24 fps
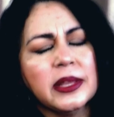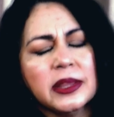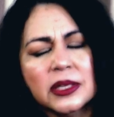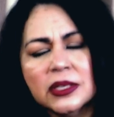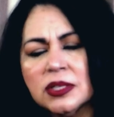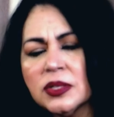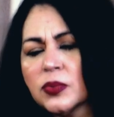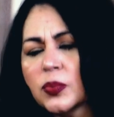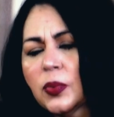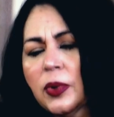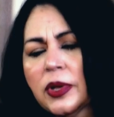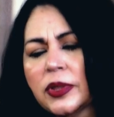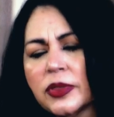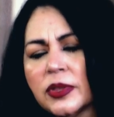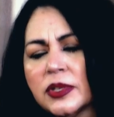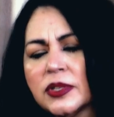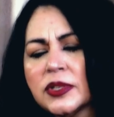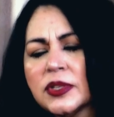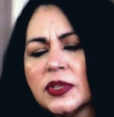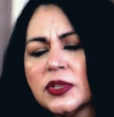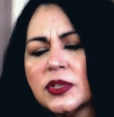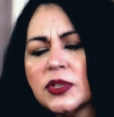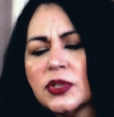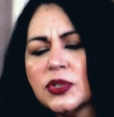this one.
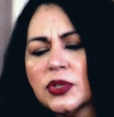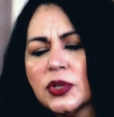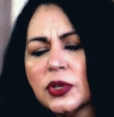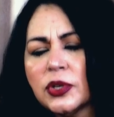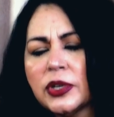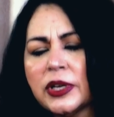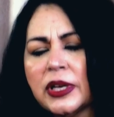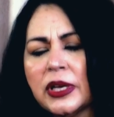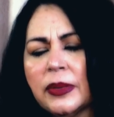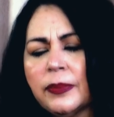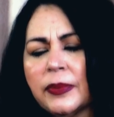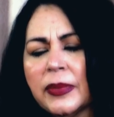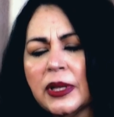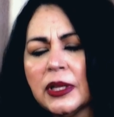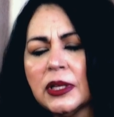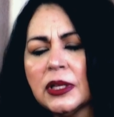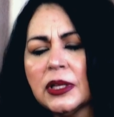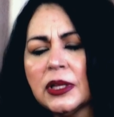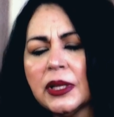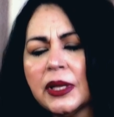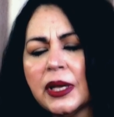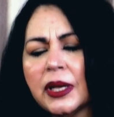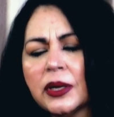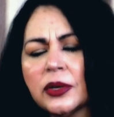This is 30
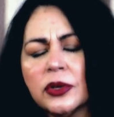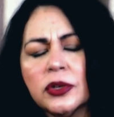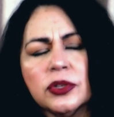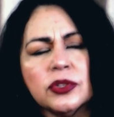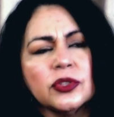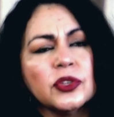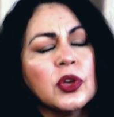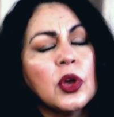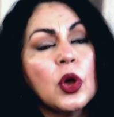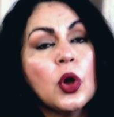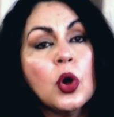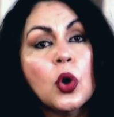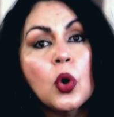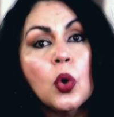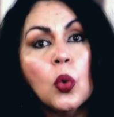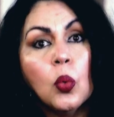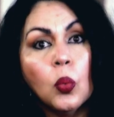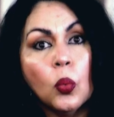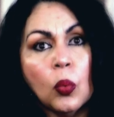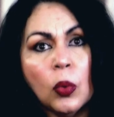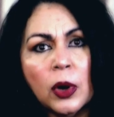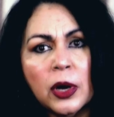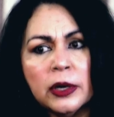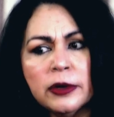milliliters,
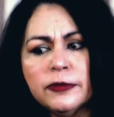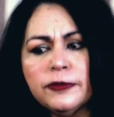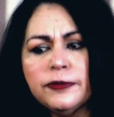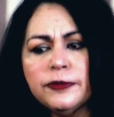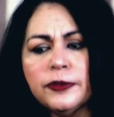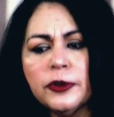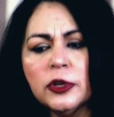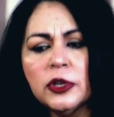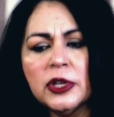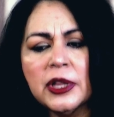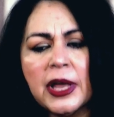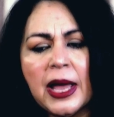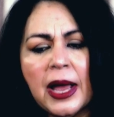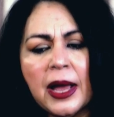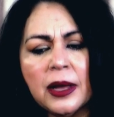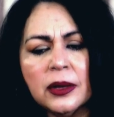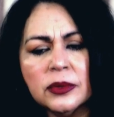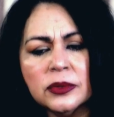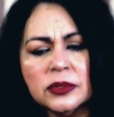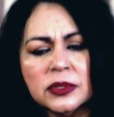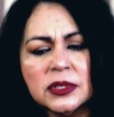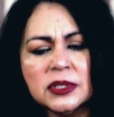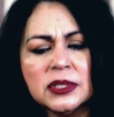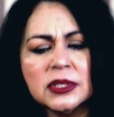one full
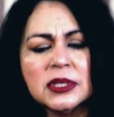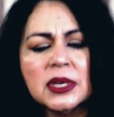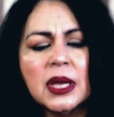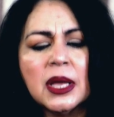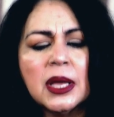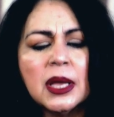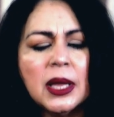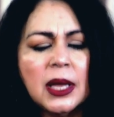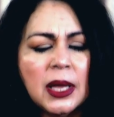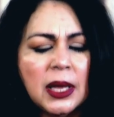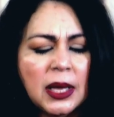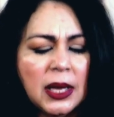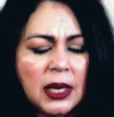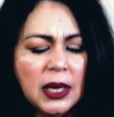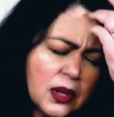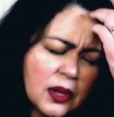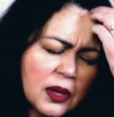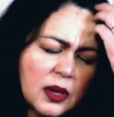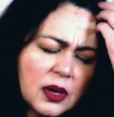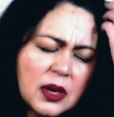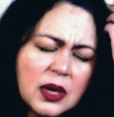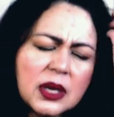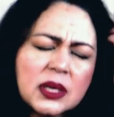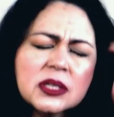ounce.
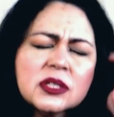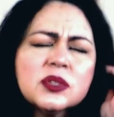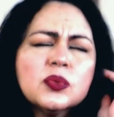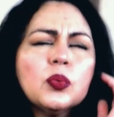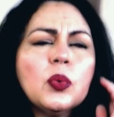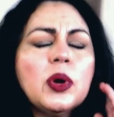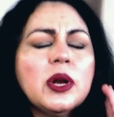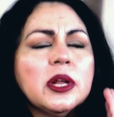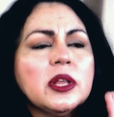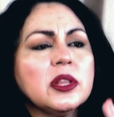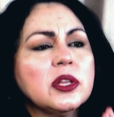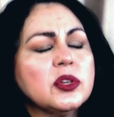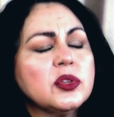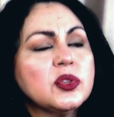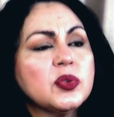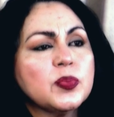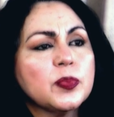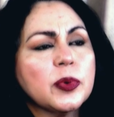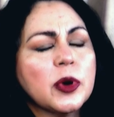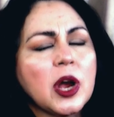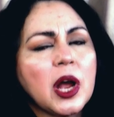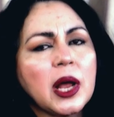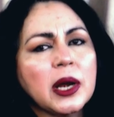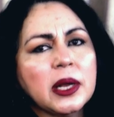It's one of those
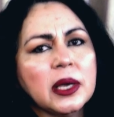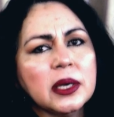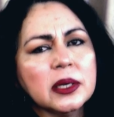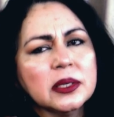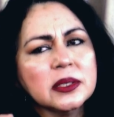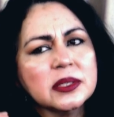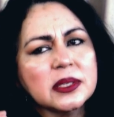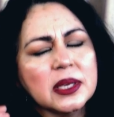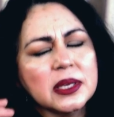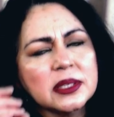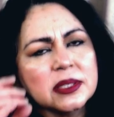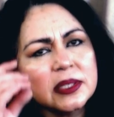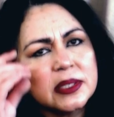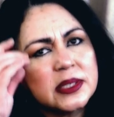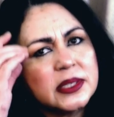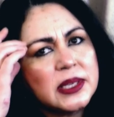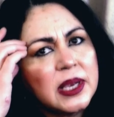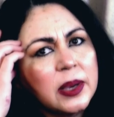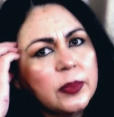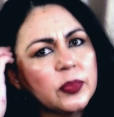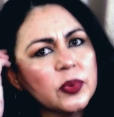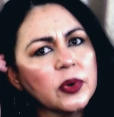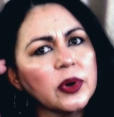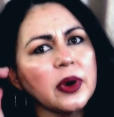products. It's a
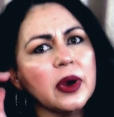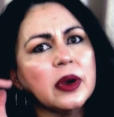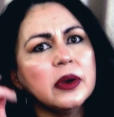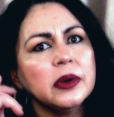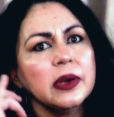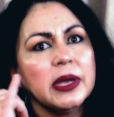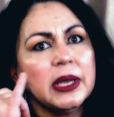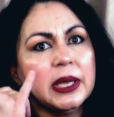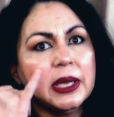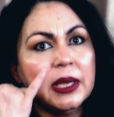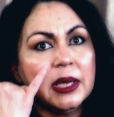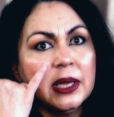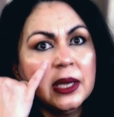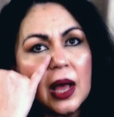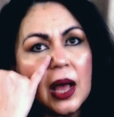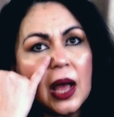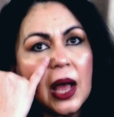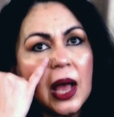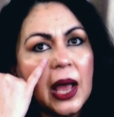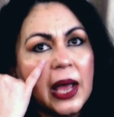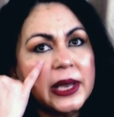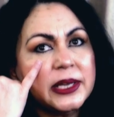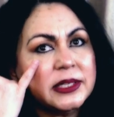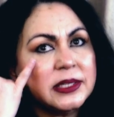temporary
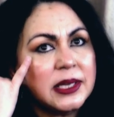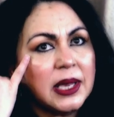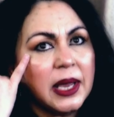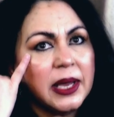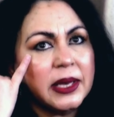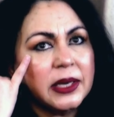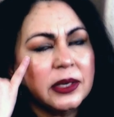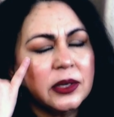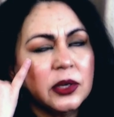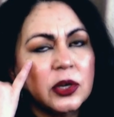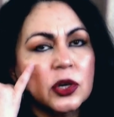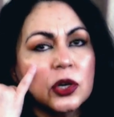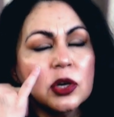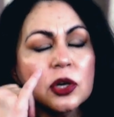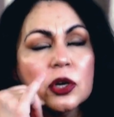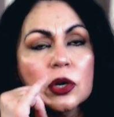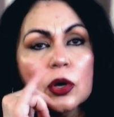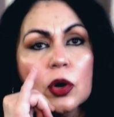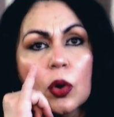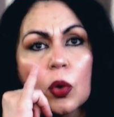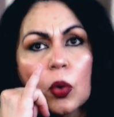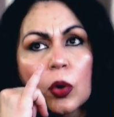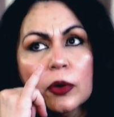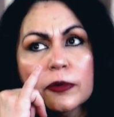eye
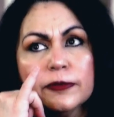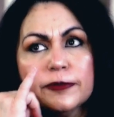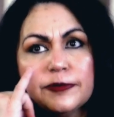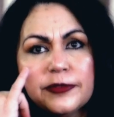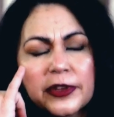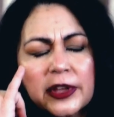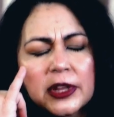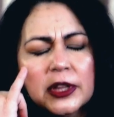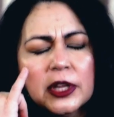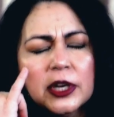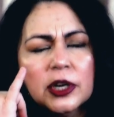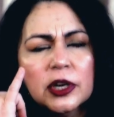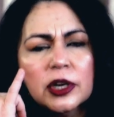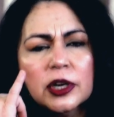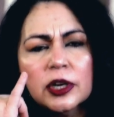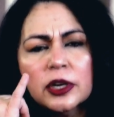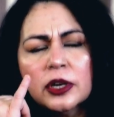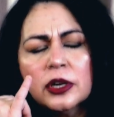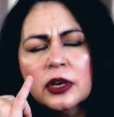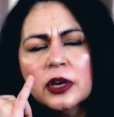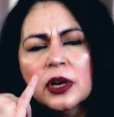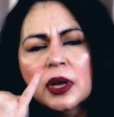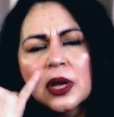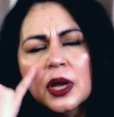tightener or
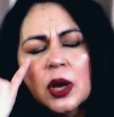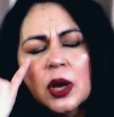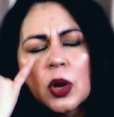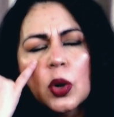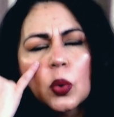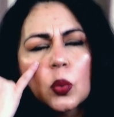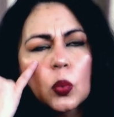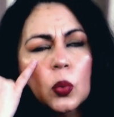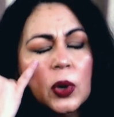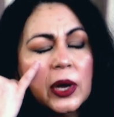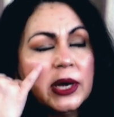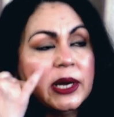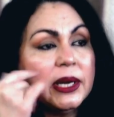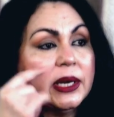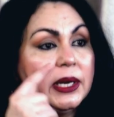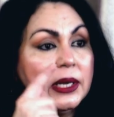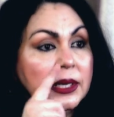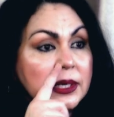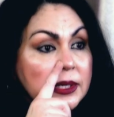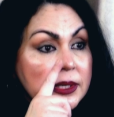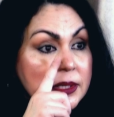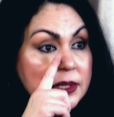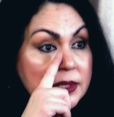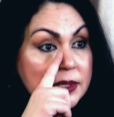filler. What it
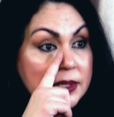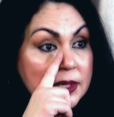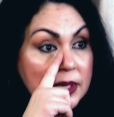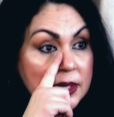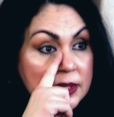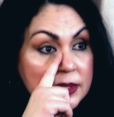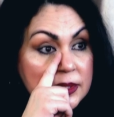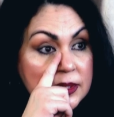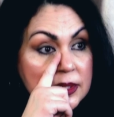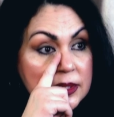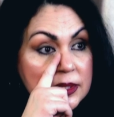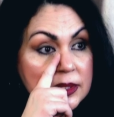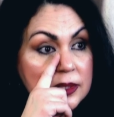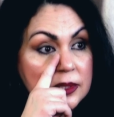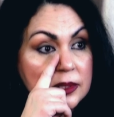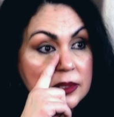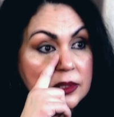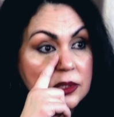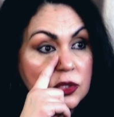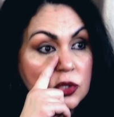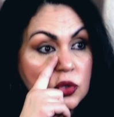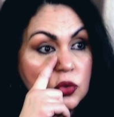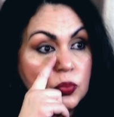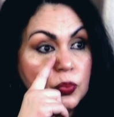is it
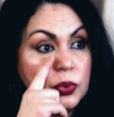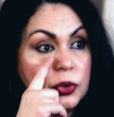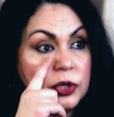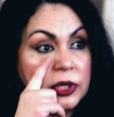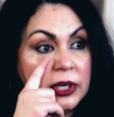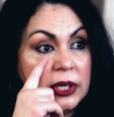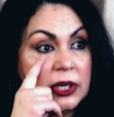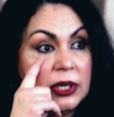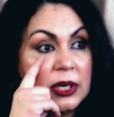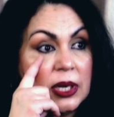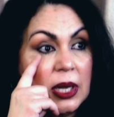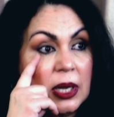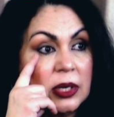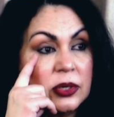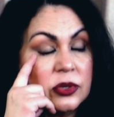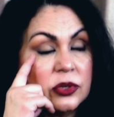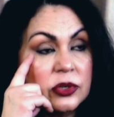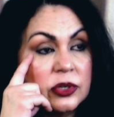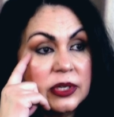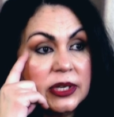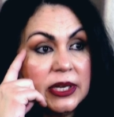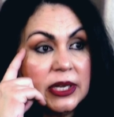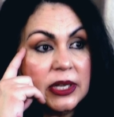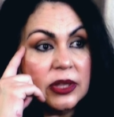you put it
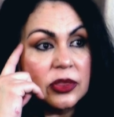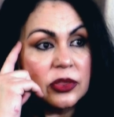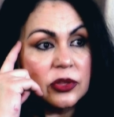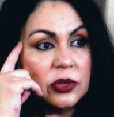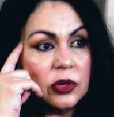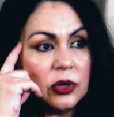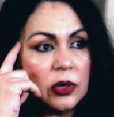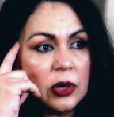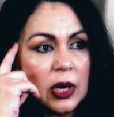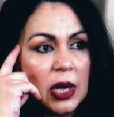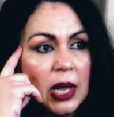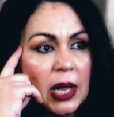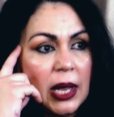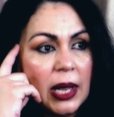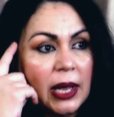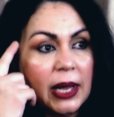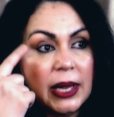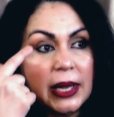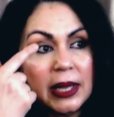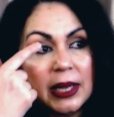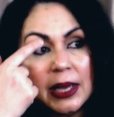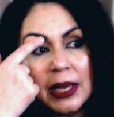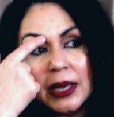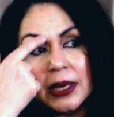underneath your
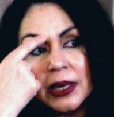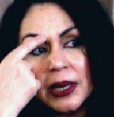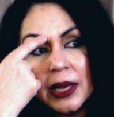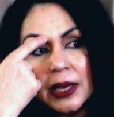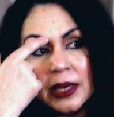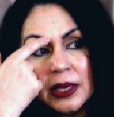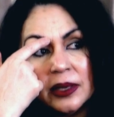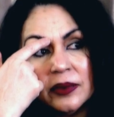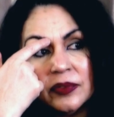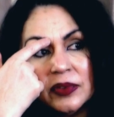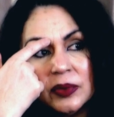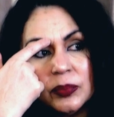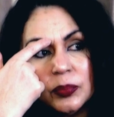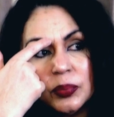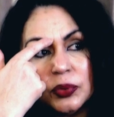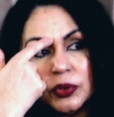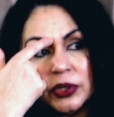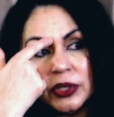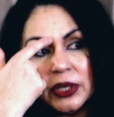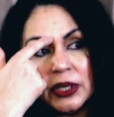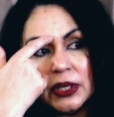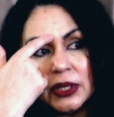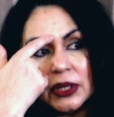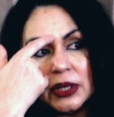eye, and I even
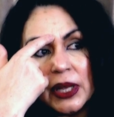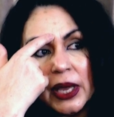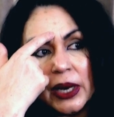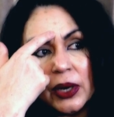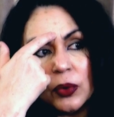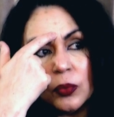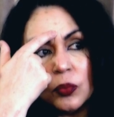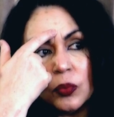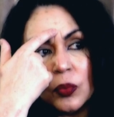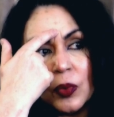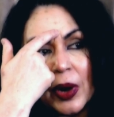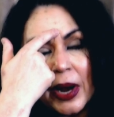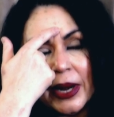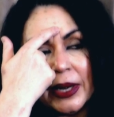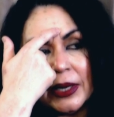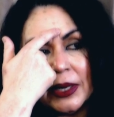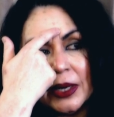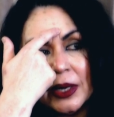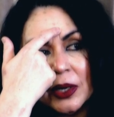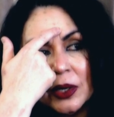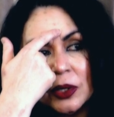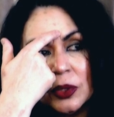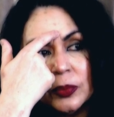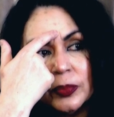put it like right
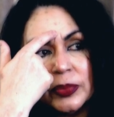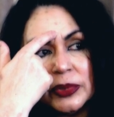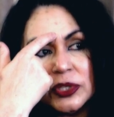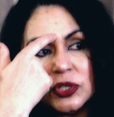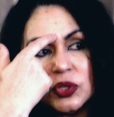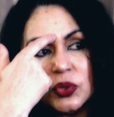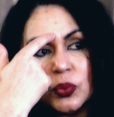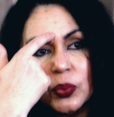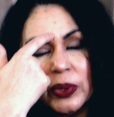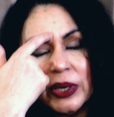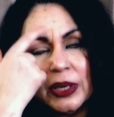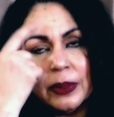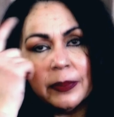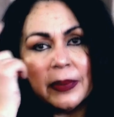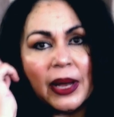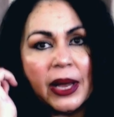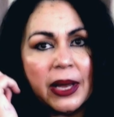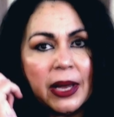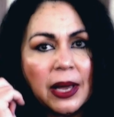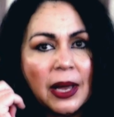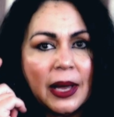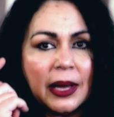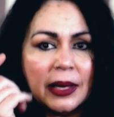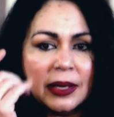here between
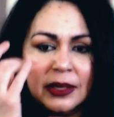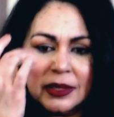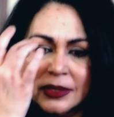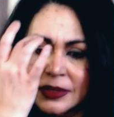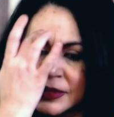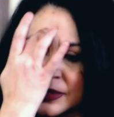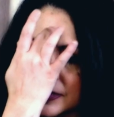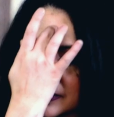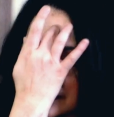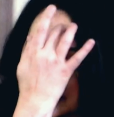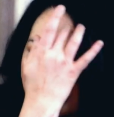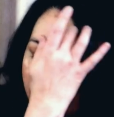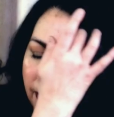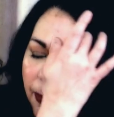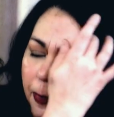my eyes.